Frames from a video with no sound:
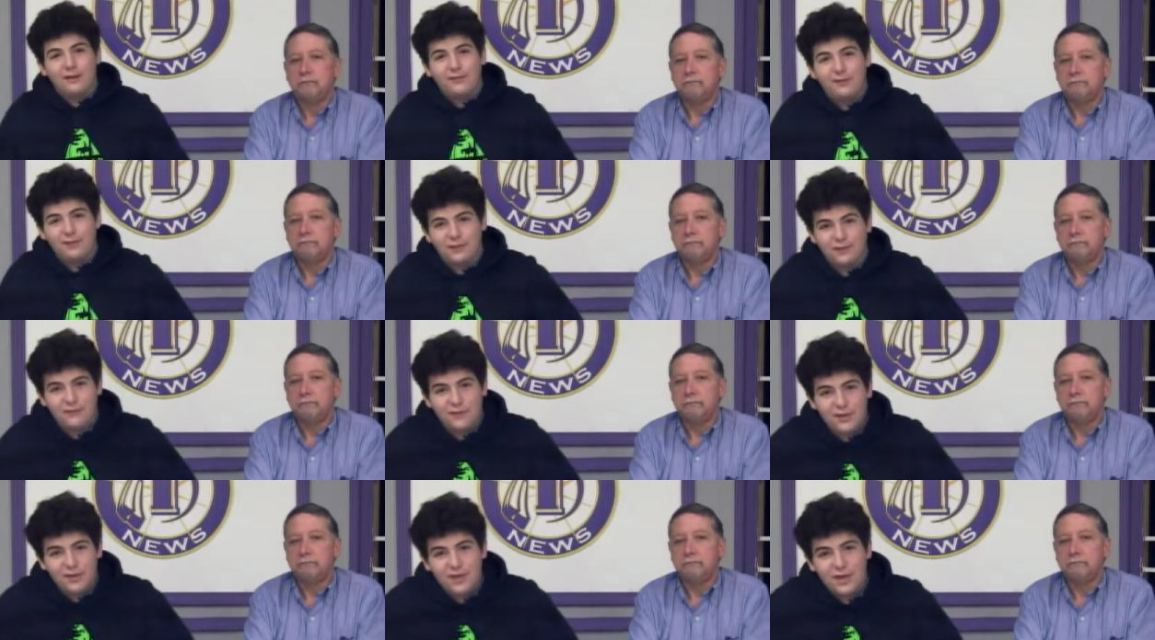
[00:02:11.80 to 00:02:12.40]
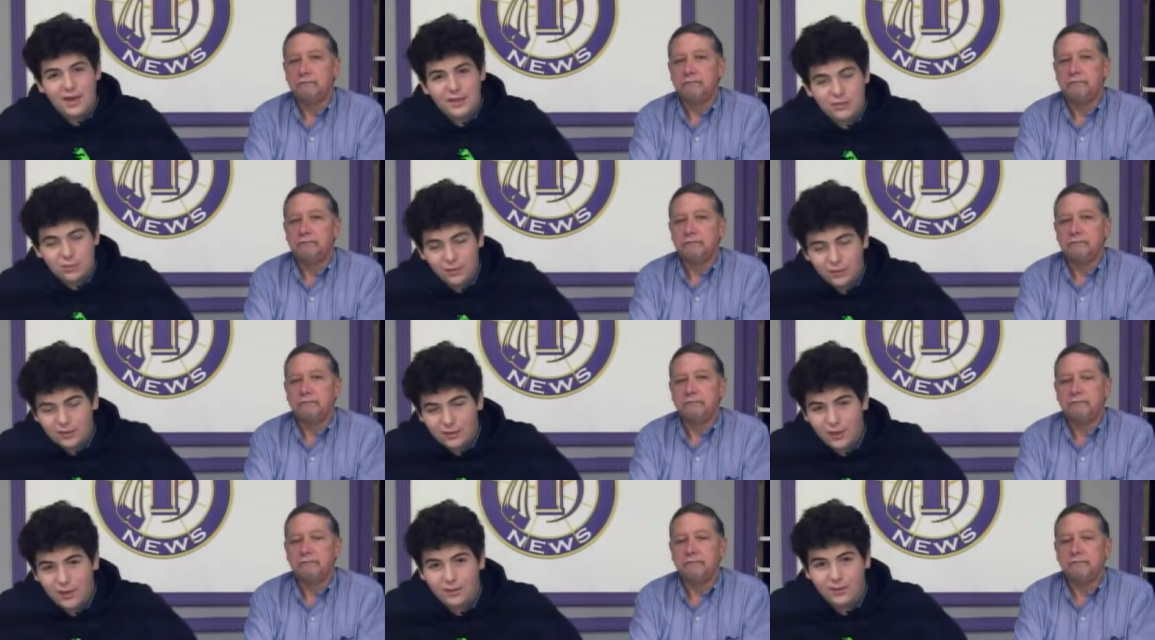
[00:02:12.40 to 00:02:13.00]
Speaker 1: for the fifth
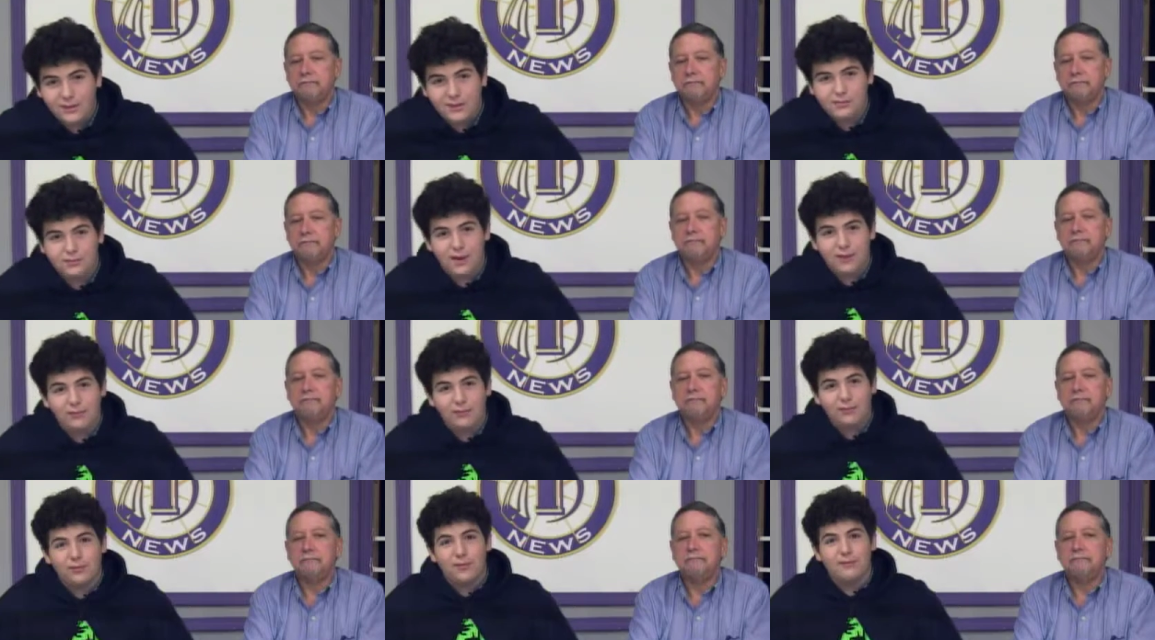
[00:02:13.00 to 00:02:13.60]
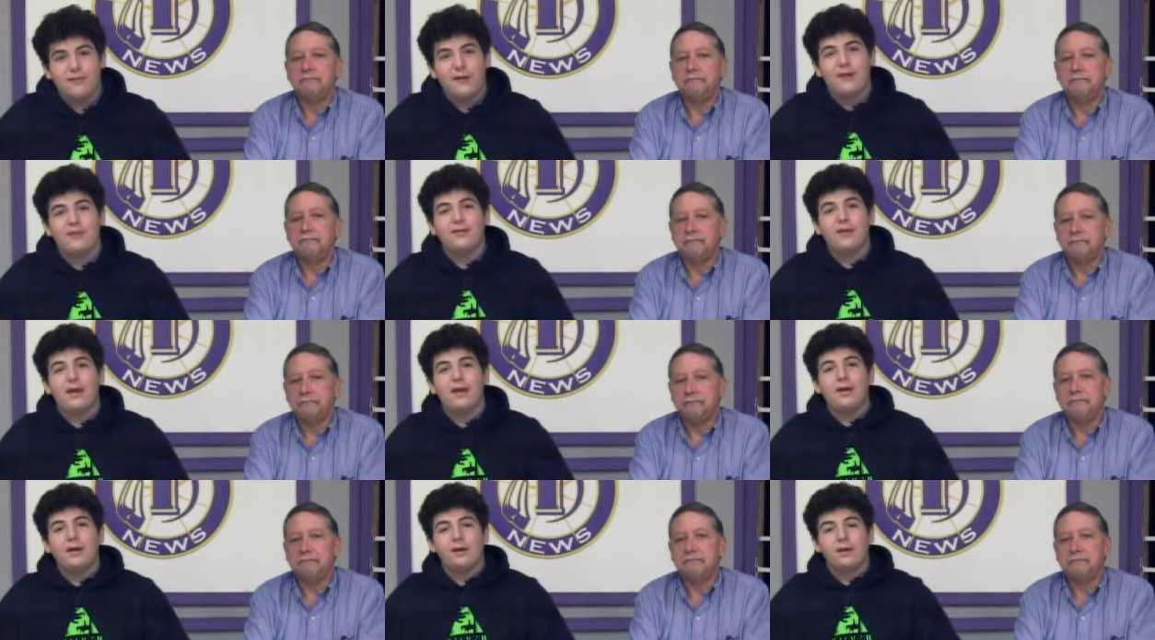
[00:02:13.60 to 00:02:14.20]
annual College Rivalry
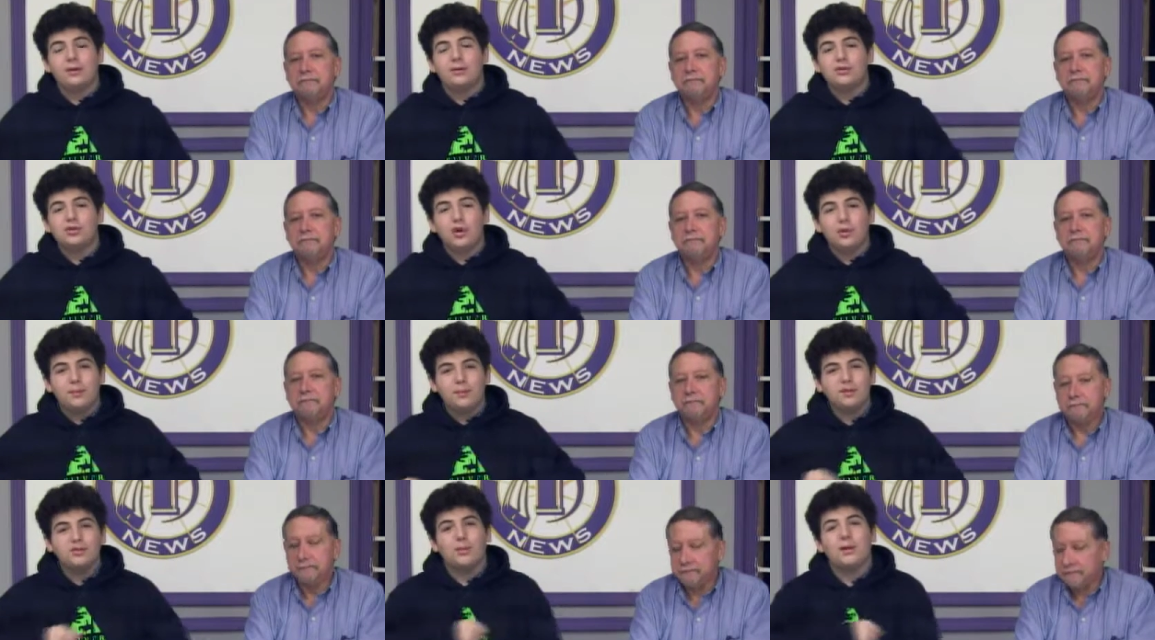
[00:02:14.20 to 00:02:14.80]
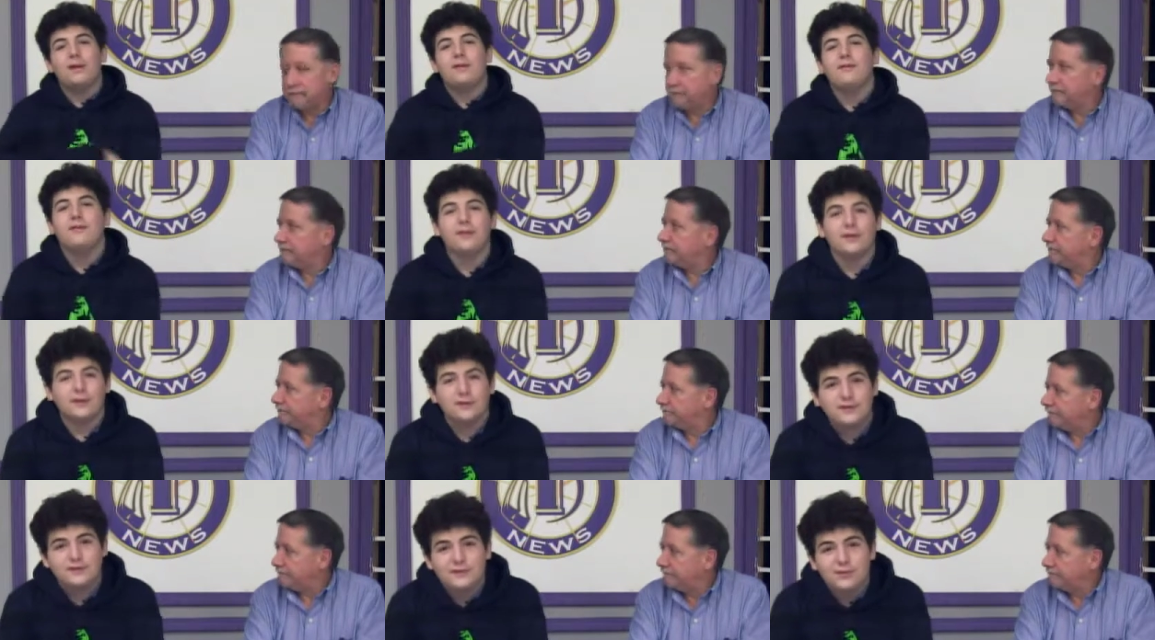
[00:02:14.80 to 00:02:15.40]
5K on October
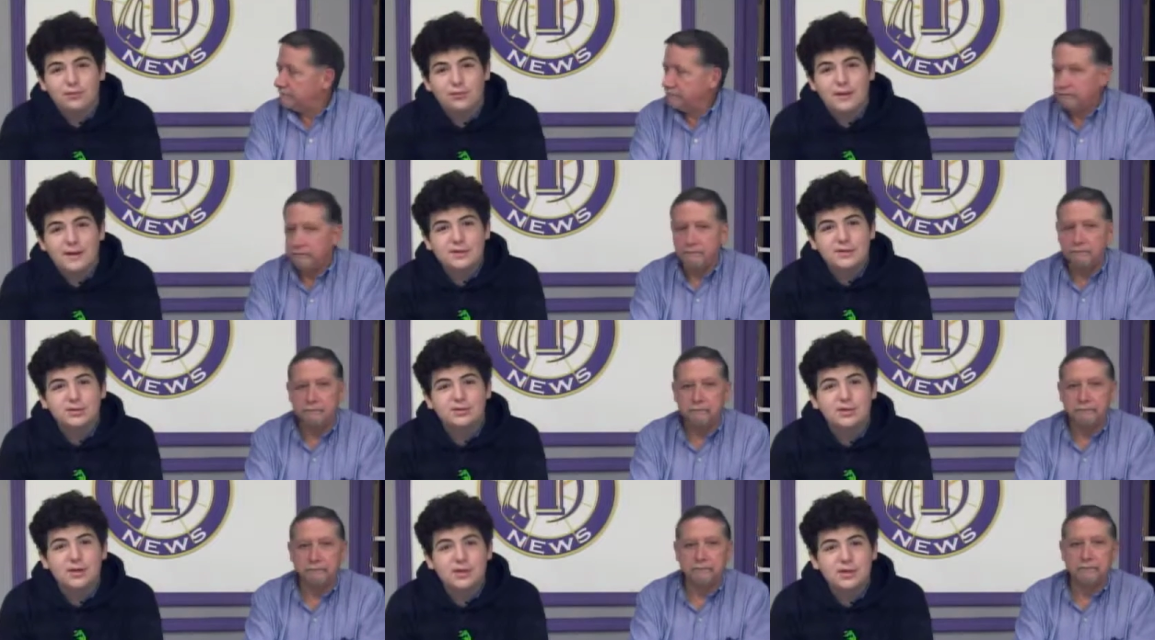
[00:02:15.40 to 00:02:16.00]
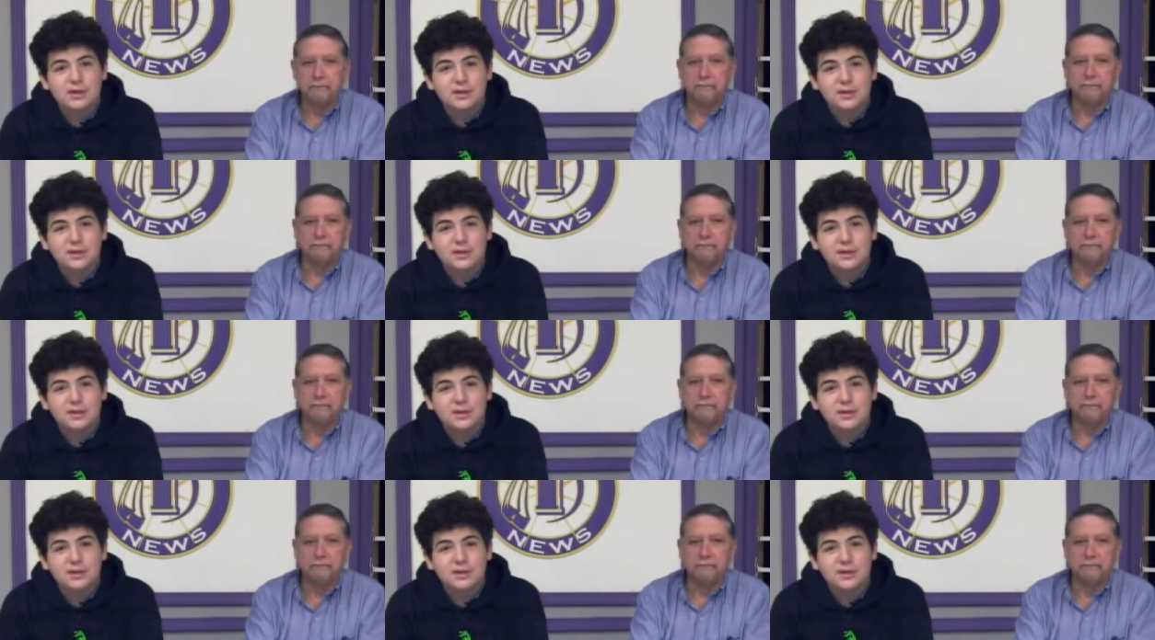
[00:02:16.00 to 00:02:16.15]
21st. Registration